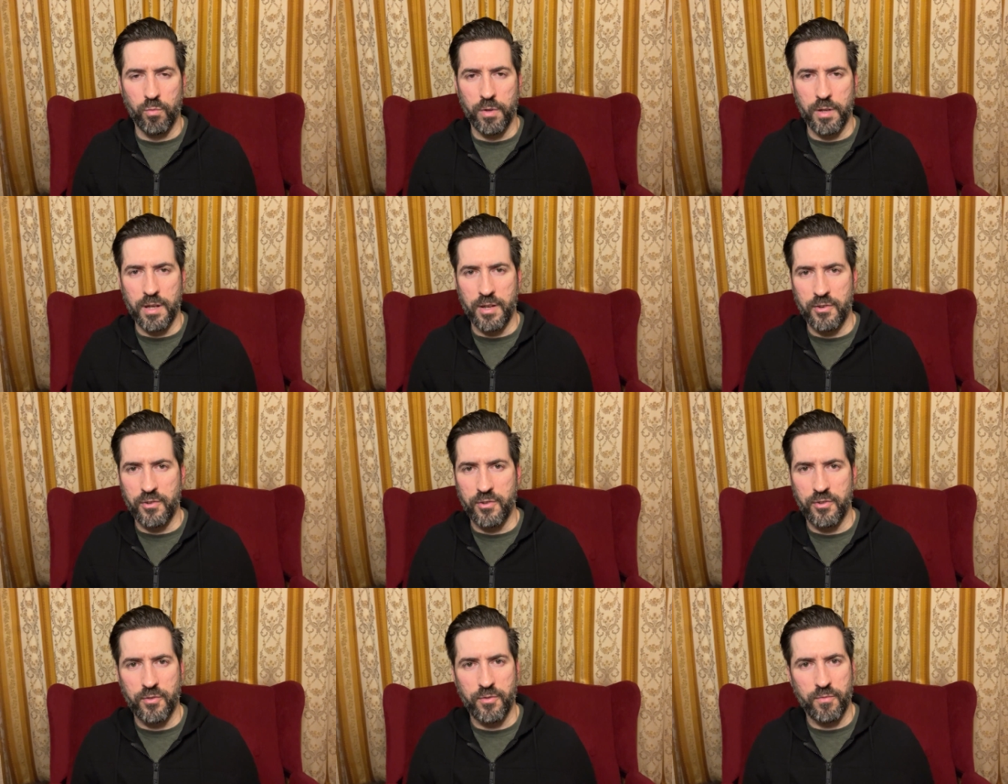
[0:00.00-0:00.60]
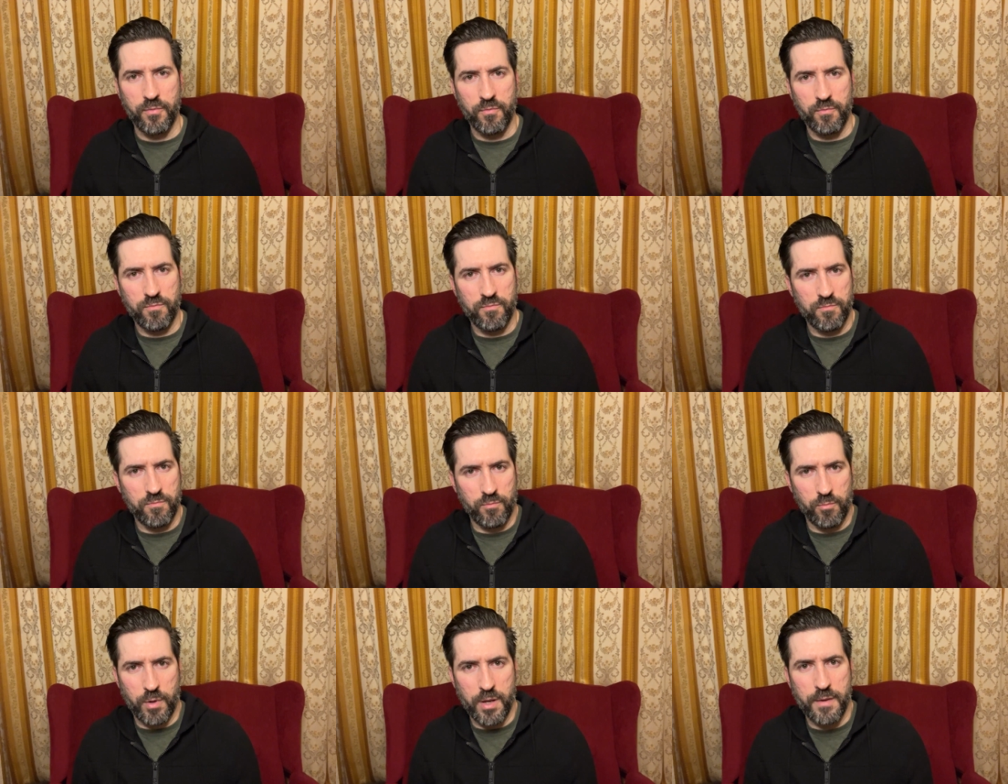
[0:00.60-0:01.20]
is,
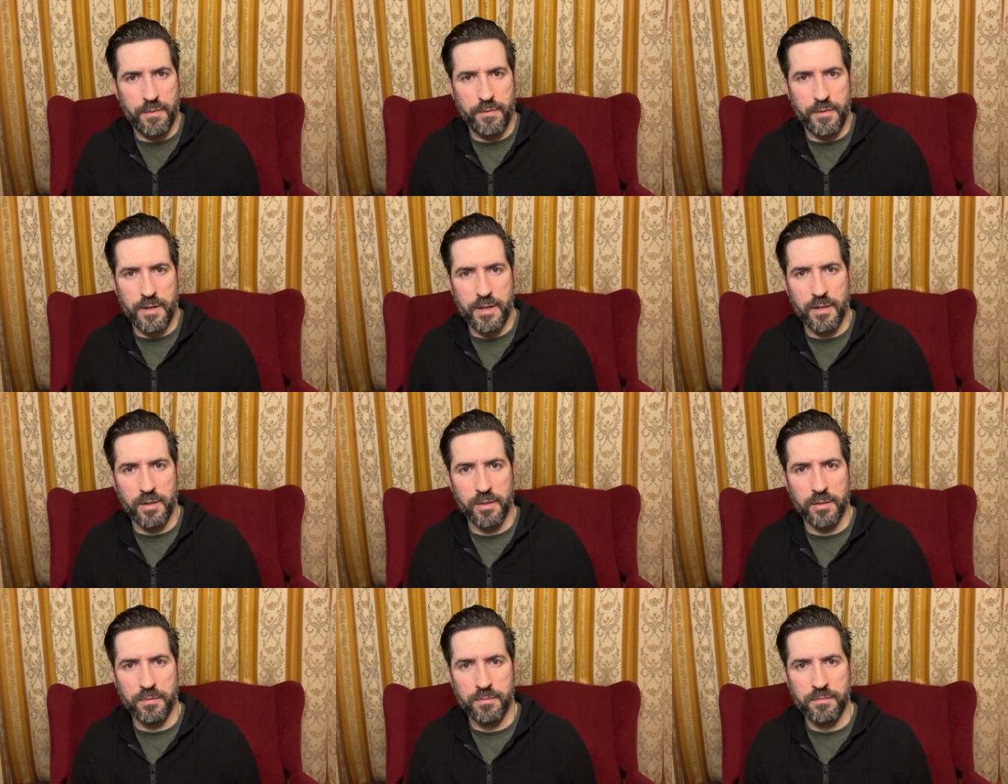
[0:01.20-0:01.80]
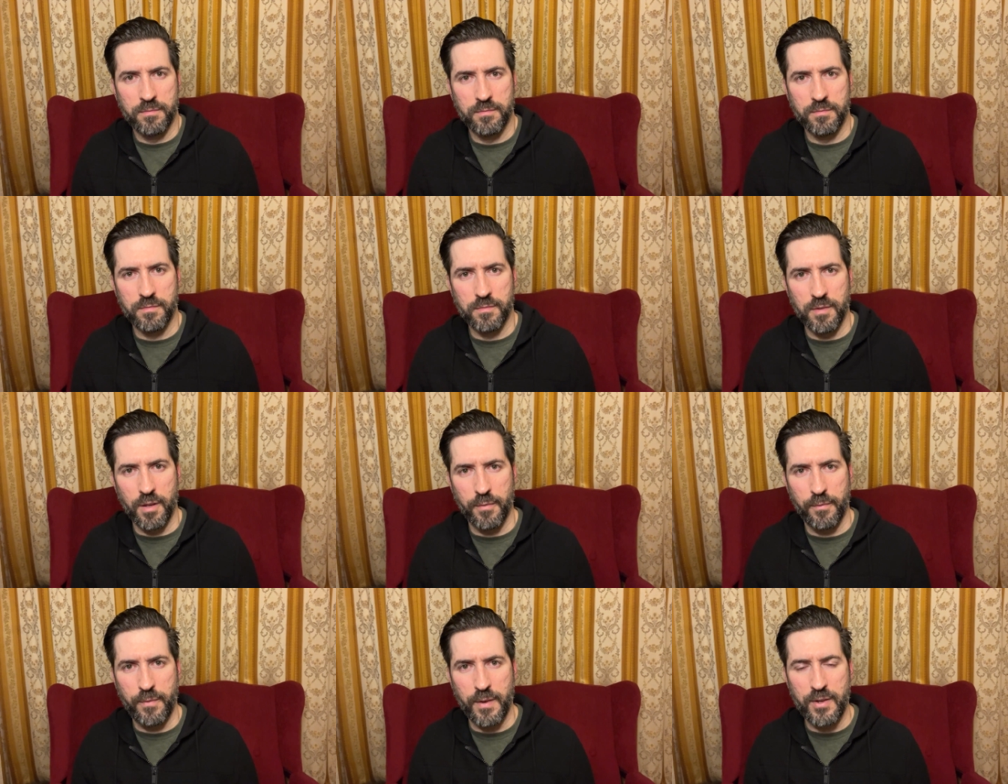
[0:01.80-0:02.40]
we feel,
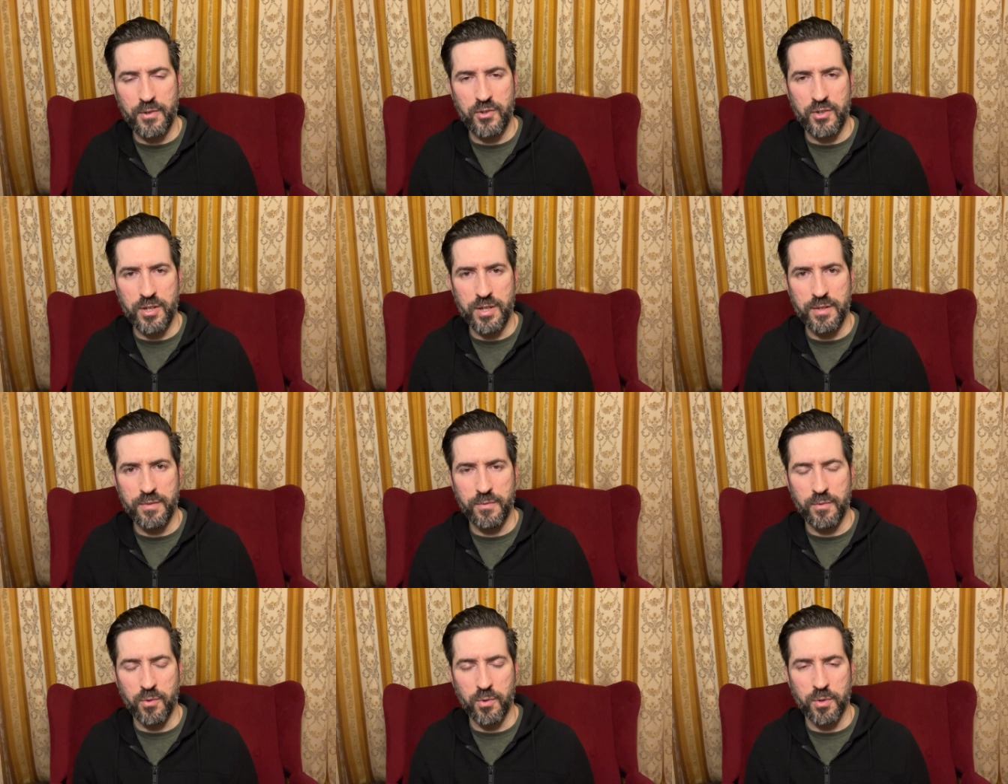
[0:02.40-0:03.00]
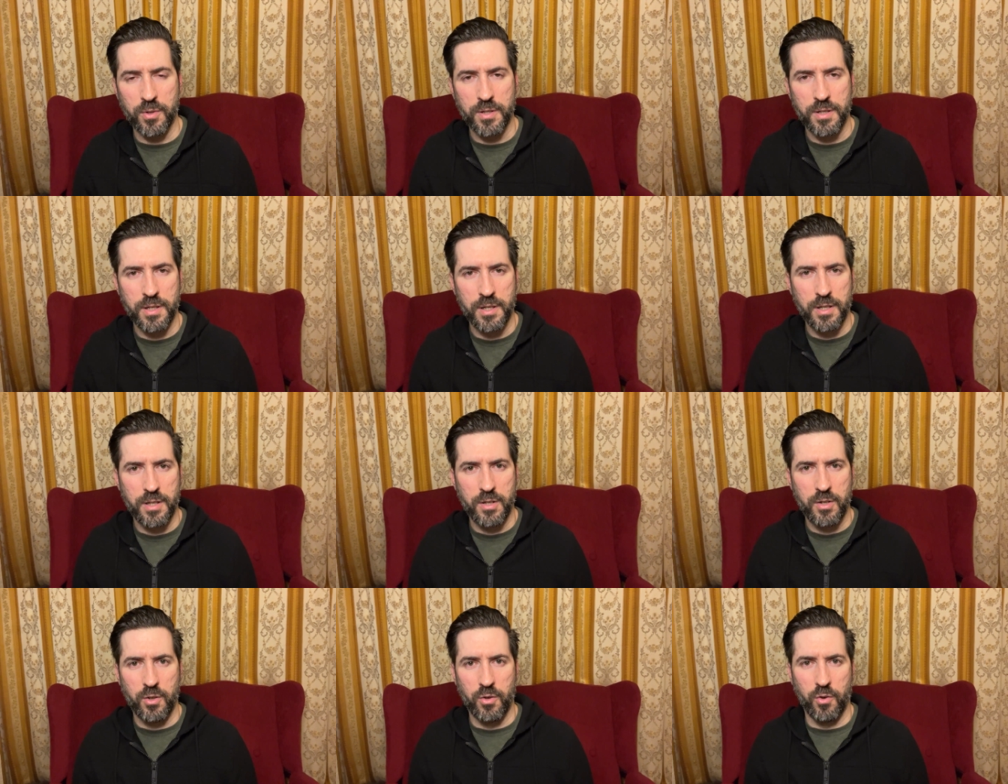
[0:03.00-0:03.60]
offensive or
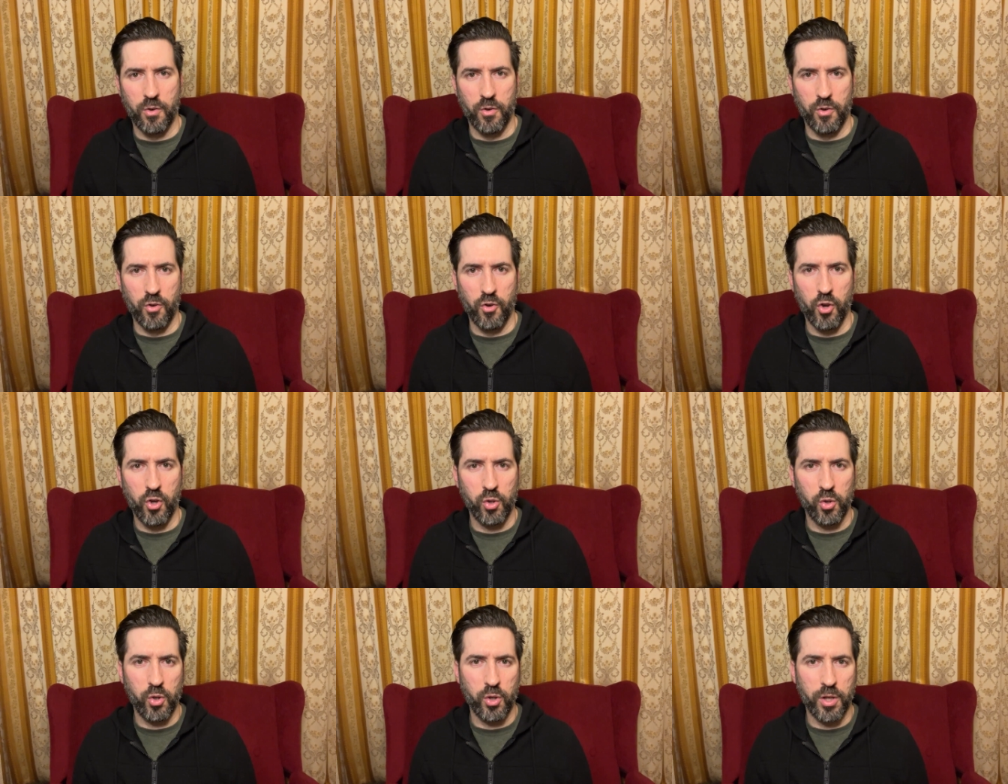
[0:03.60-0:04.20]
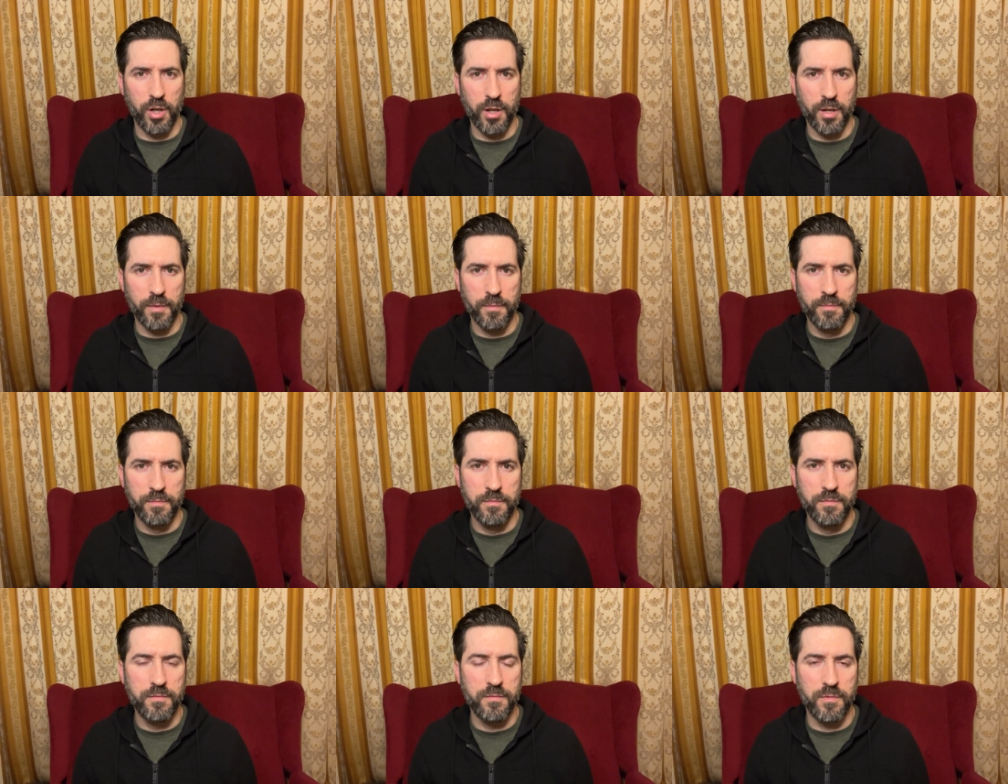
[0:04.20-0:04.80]
no longer
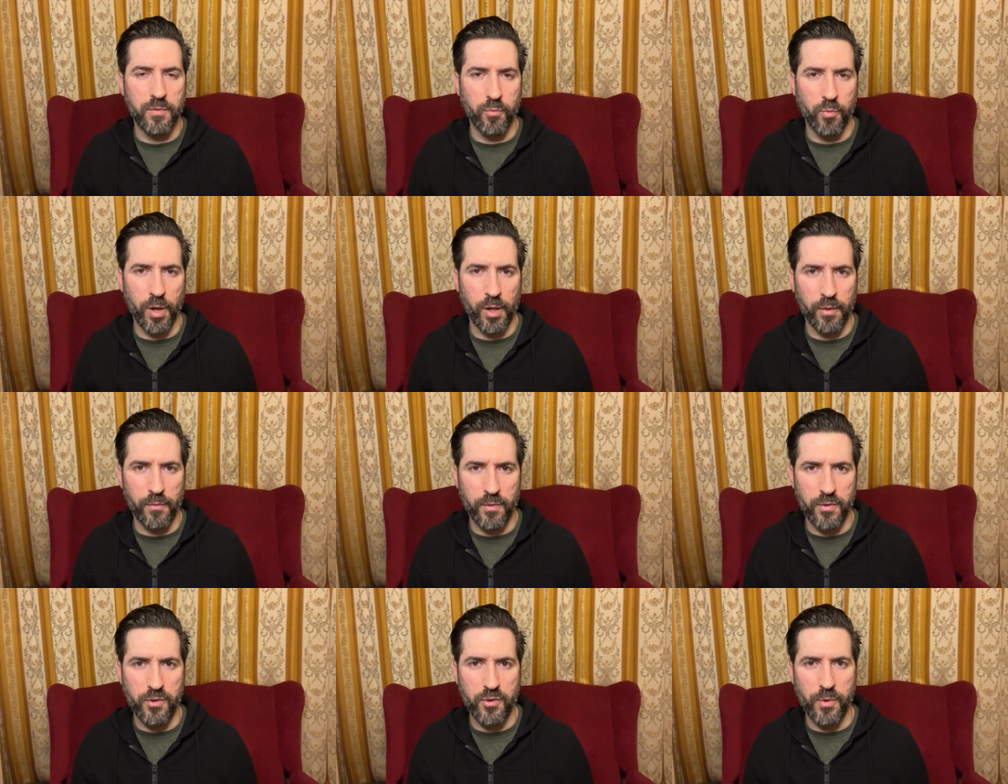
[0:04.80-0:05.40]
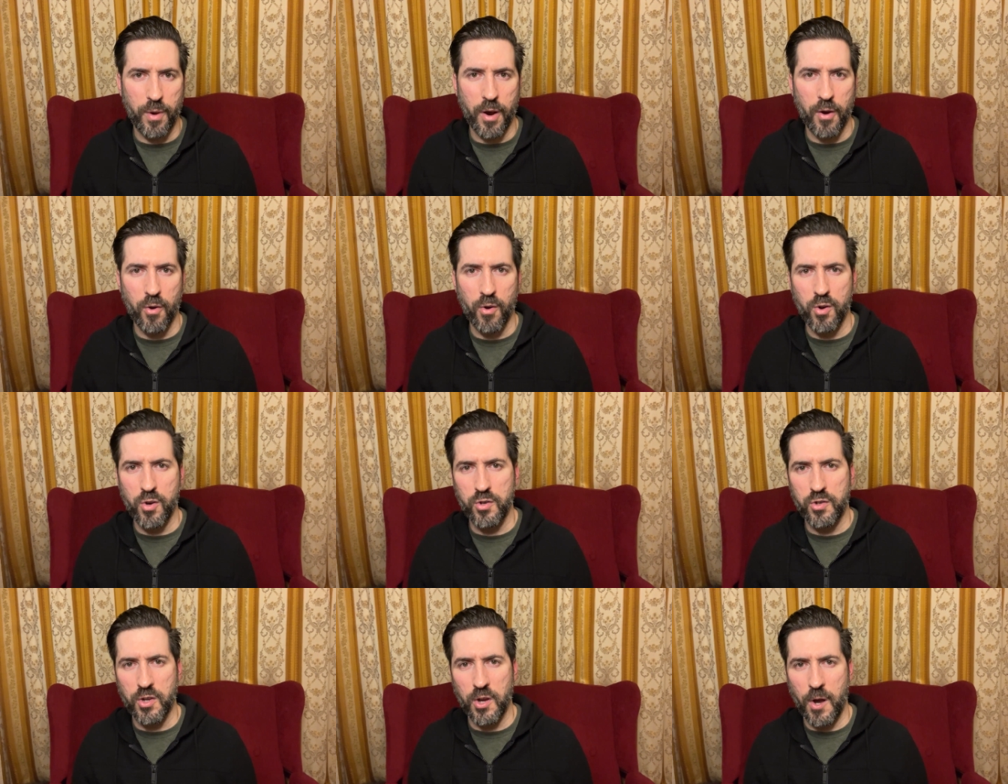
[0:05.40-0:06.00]
relevant to our
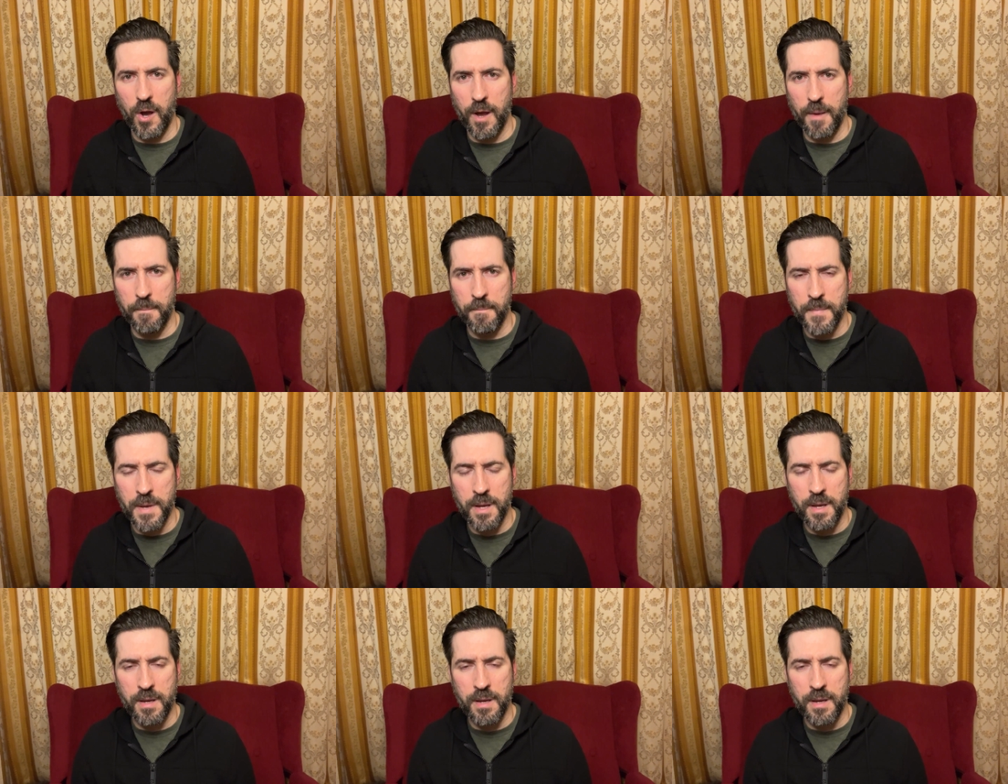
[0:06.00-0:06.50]
own time,